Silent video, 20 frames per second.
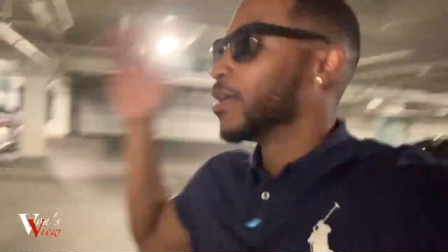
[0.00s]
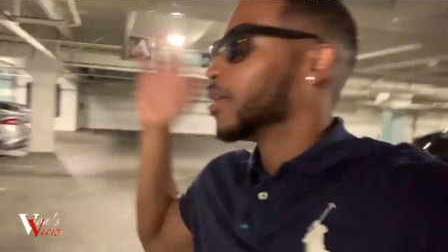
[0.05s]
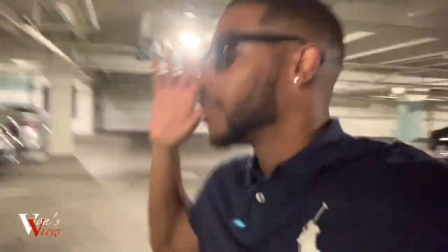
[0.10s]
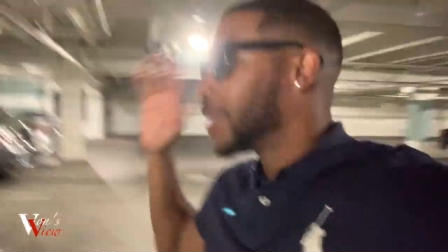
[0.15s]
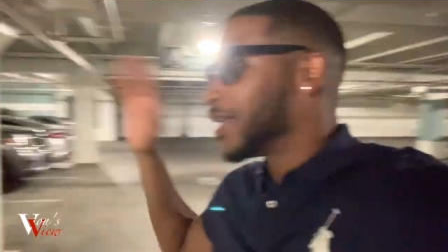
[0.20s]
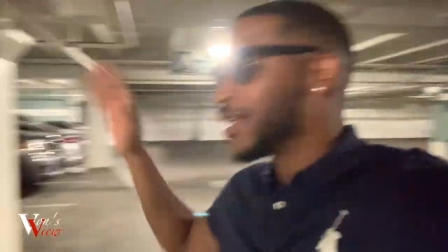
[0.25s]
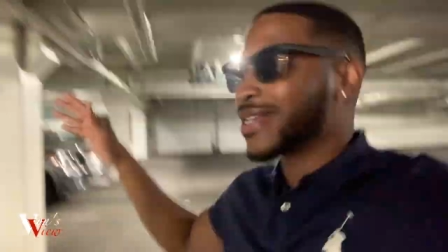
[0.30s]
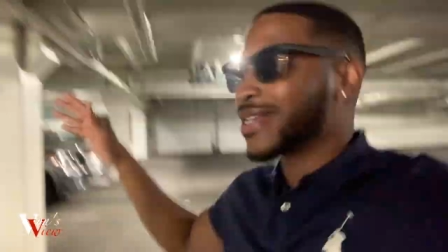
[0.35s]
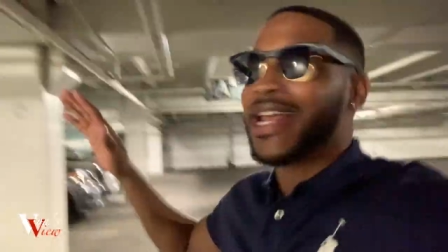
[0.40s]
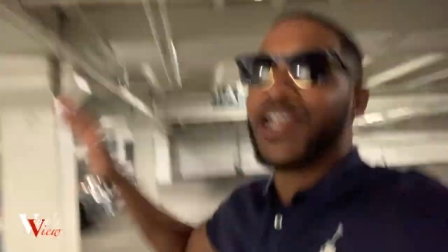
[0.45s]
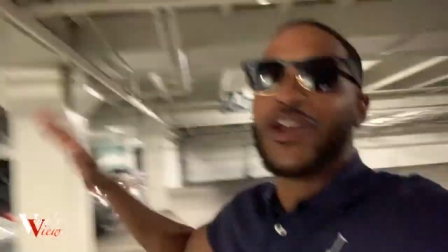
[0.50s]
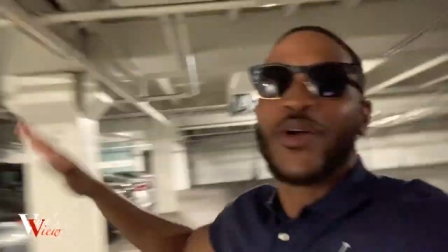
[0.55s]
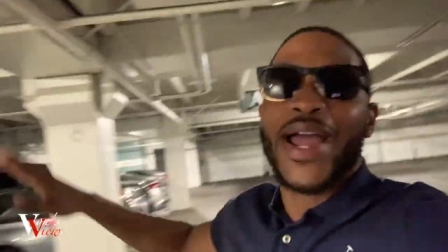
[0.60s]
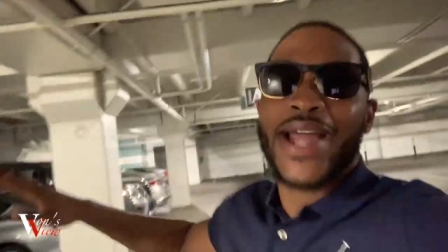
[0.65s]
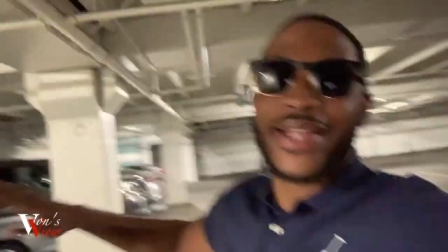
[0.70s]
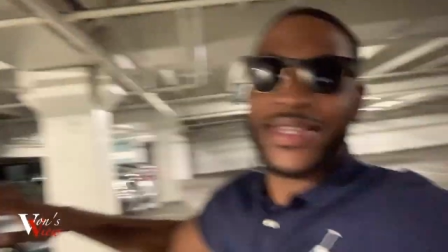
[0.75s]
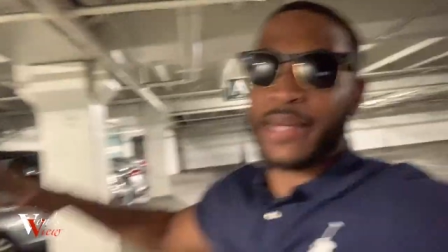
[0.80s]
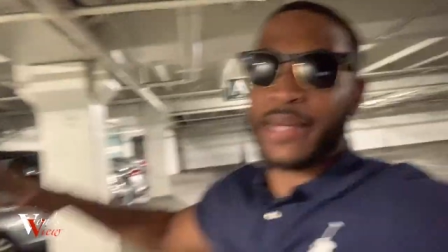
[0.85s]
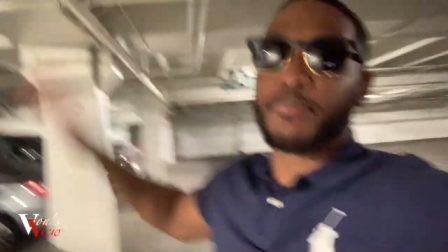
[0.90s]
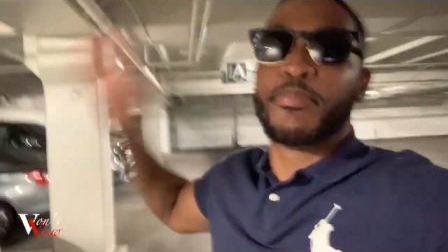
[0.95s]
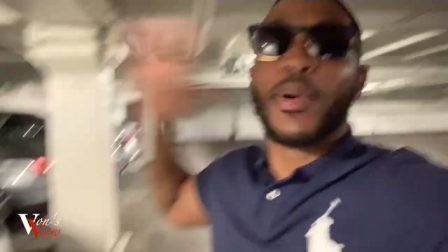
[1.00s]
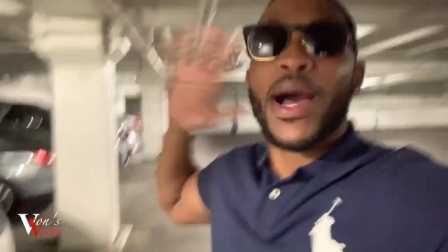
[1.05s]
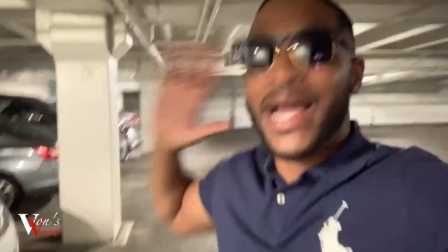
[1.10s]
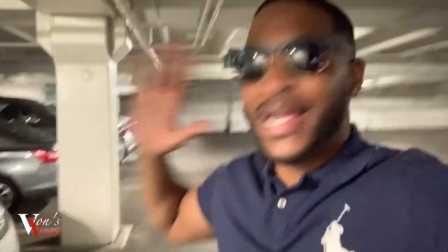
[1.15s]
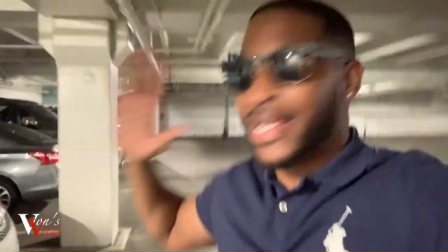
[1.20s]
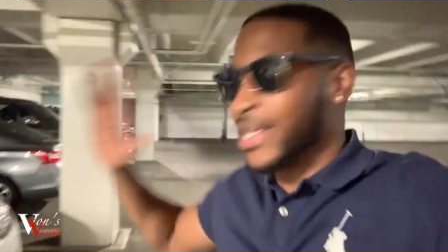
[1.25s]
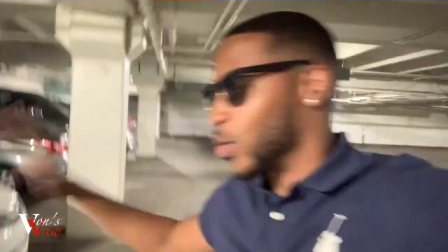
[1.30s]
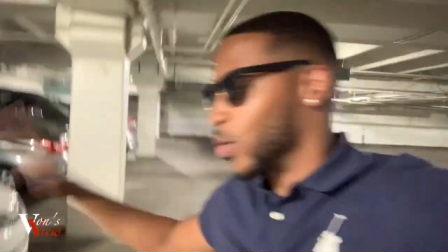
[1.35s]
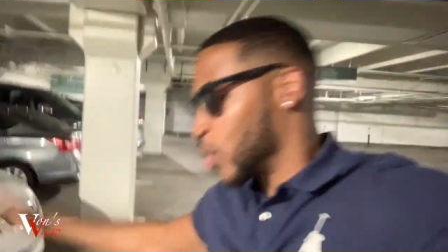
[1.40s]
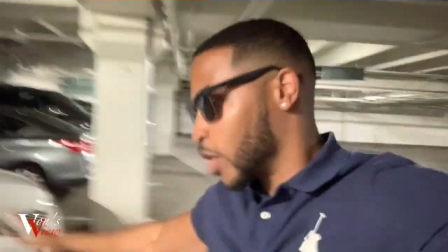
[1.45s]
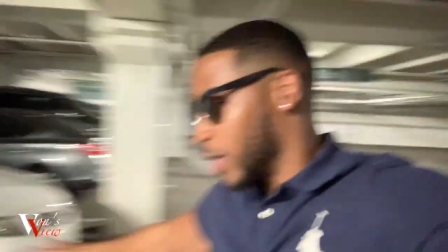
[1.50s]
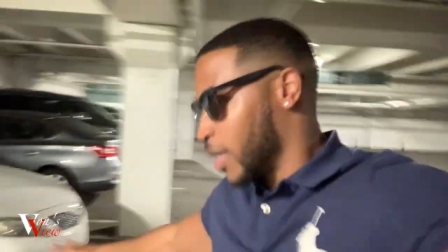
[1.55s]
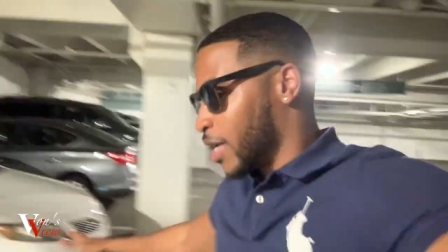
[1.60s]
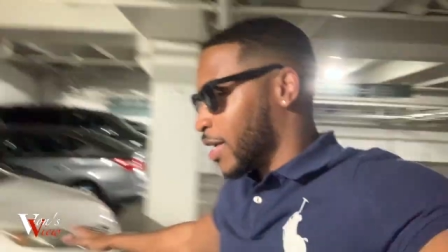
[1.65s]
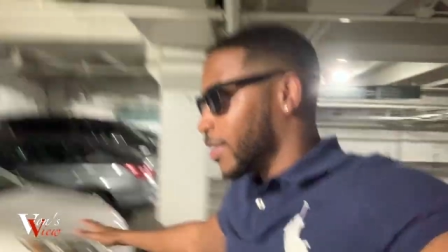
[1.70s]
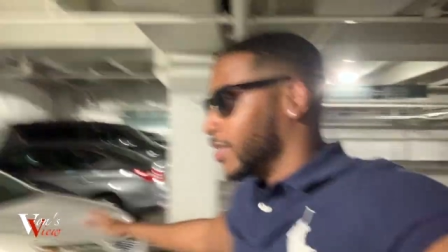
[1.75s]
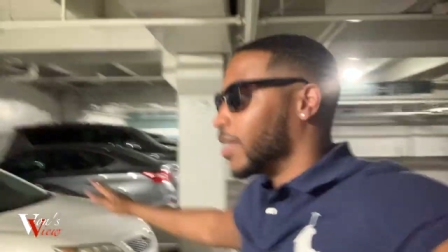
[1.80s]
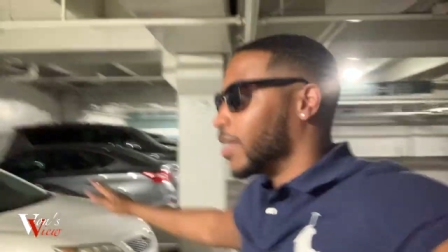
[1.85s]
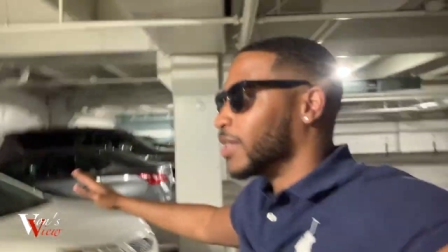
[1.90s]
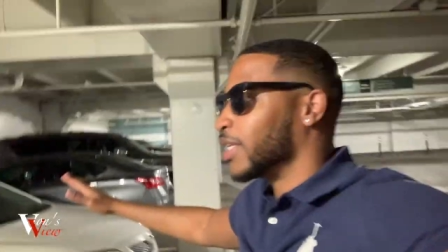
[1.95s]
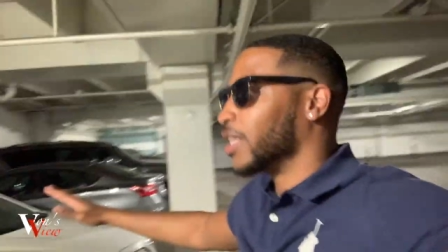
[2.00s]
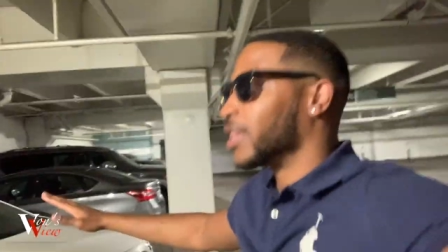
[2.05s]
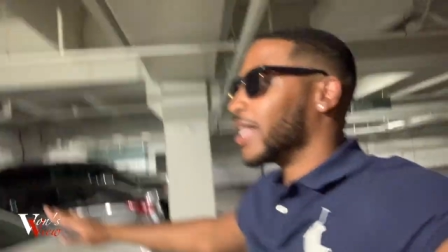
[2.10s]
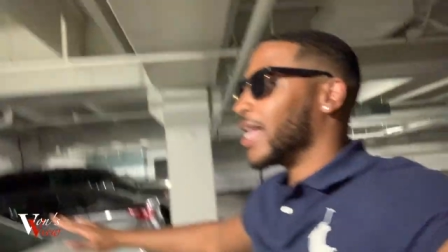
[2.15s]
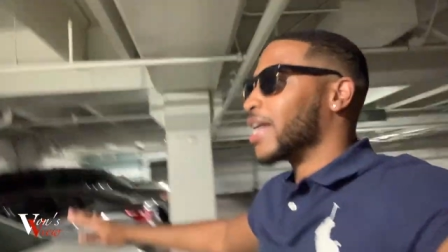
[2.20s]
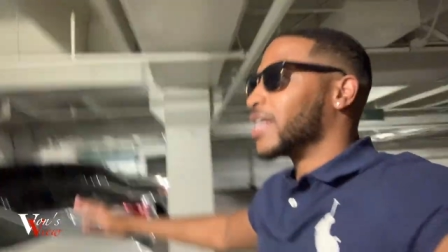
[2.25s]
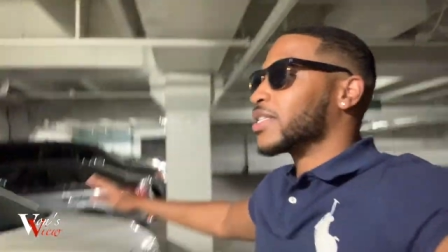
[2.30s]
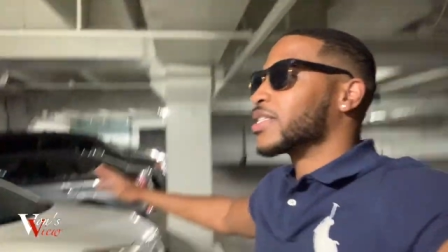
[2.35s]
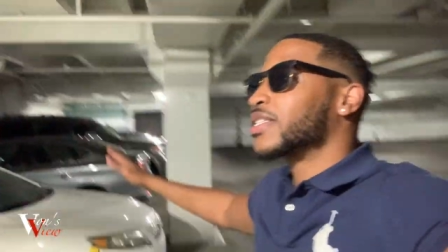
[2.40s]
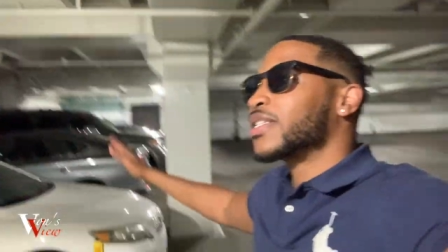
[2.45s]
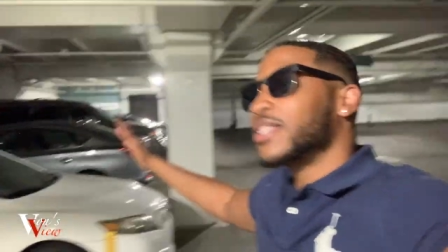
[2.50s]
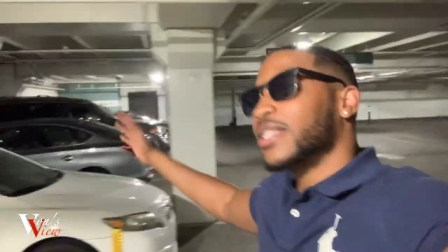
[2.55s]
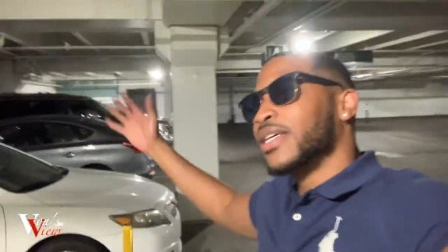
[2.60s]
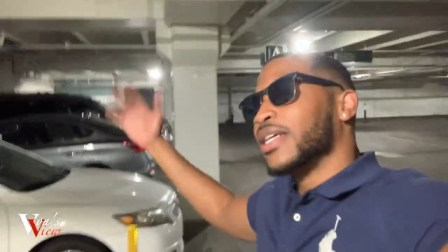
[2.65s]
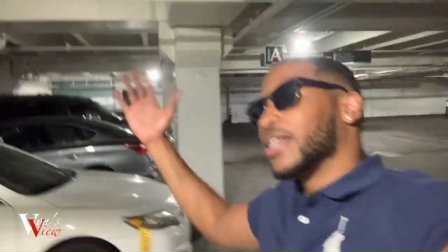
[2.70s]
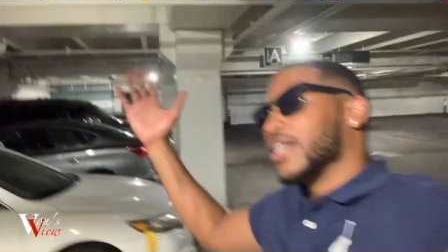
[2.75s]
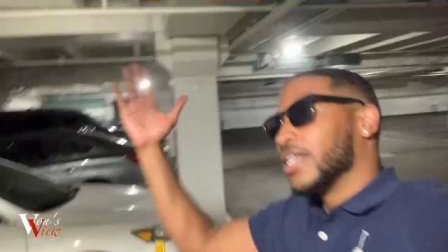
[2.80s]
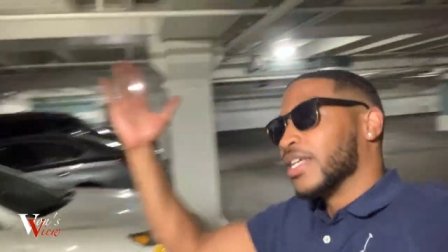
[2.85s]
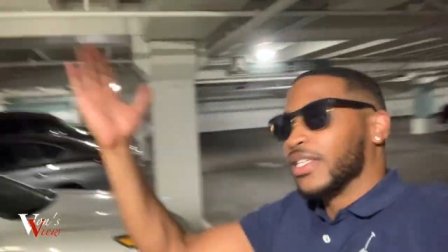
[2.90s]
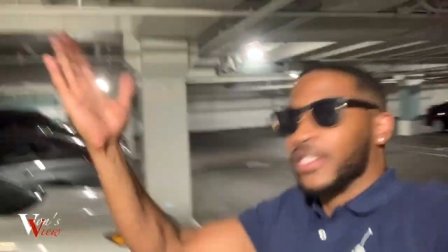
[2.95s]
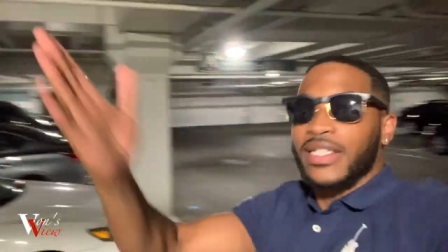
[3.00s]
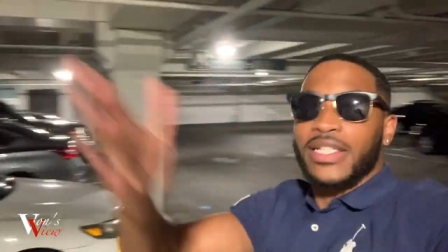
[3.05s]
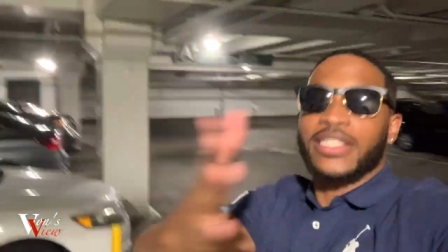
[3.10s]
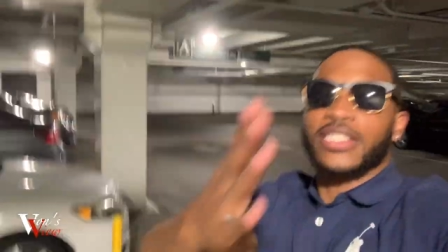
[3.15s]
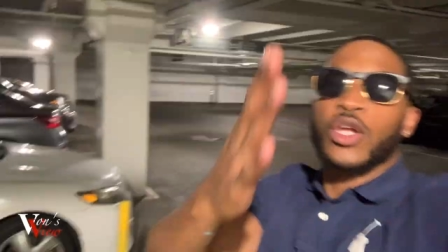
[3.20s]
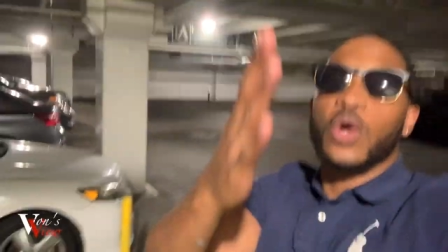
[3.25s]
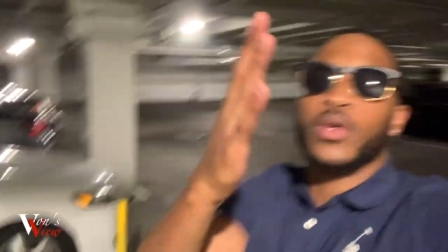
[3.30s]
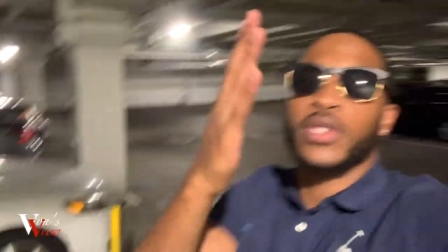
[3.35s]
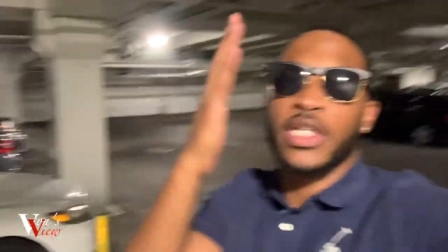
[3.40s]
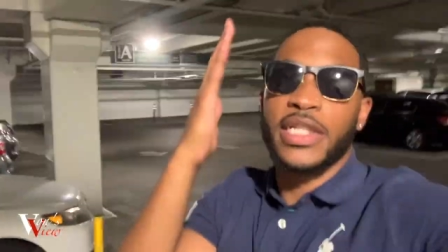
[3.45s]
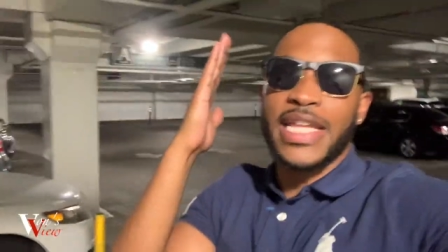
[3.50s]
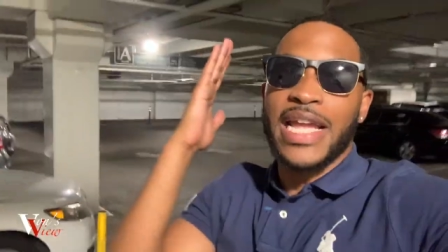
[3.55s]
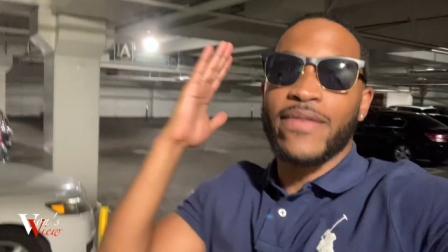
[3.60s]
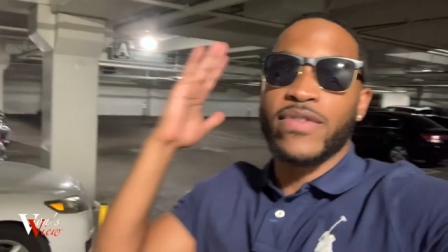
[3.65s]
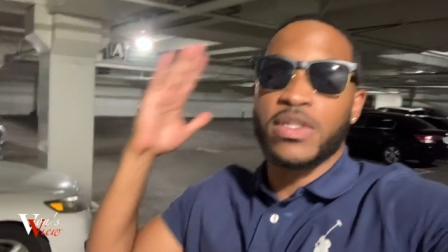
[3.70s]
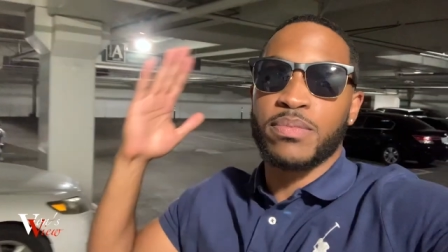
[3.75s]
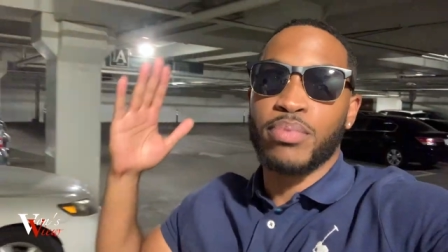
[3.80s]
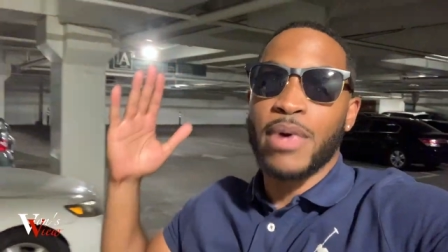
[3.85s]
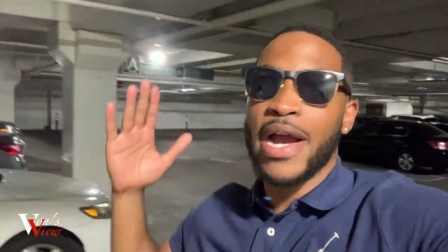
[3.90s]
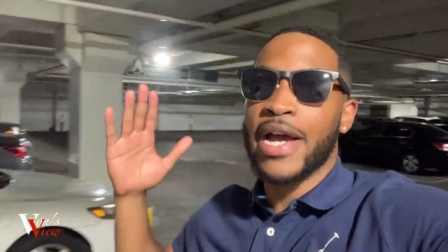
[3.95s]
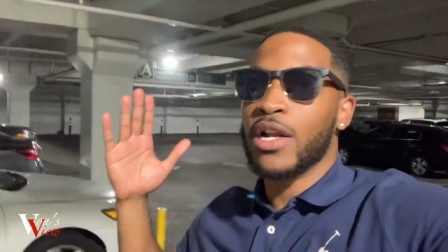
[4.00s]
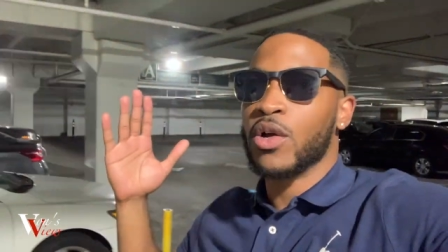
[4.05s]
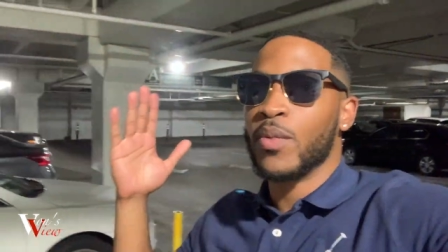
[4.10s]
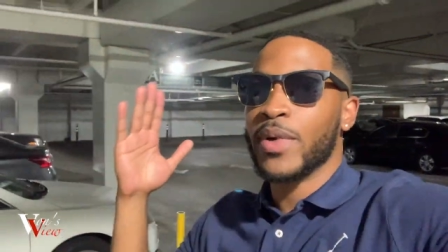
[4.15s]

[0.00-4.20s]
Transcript: Things got a little hectic, but nonetheless, let's go into David's Bridal.